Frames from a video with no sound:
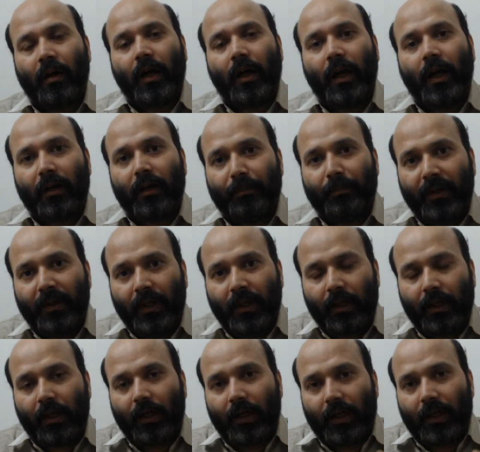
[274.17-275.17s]
and
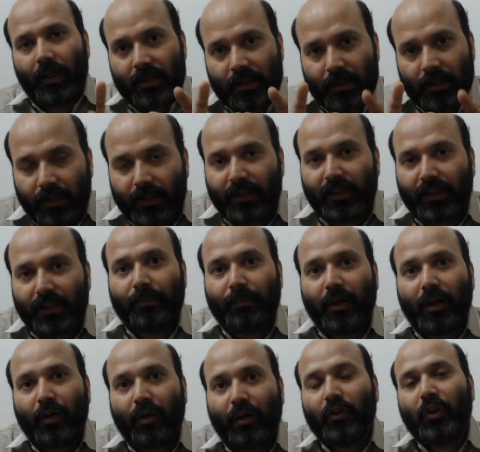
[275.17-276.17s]
we studied
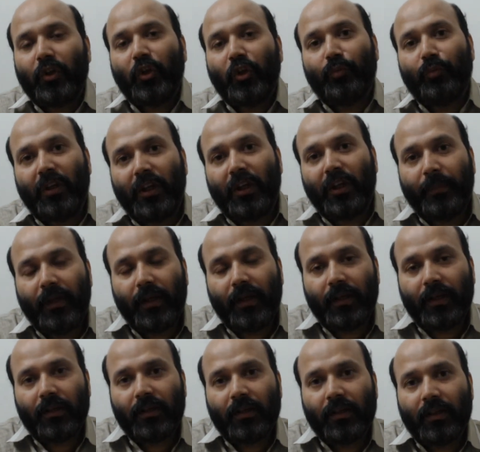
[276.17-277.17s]
about human
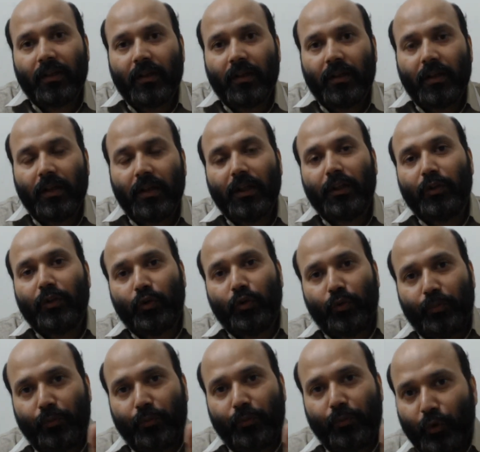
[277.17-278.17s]
being in
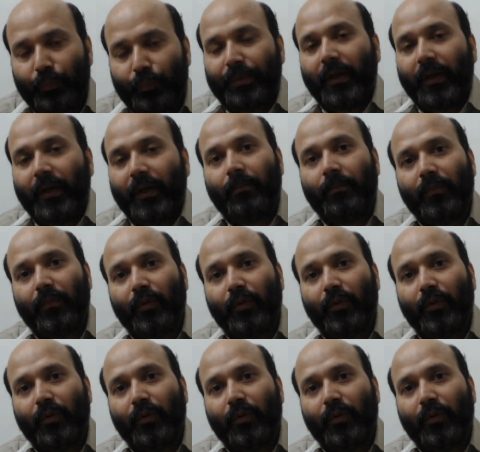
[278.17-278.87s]
two frames.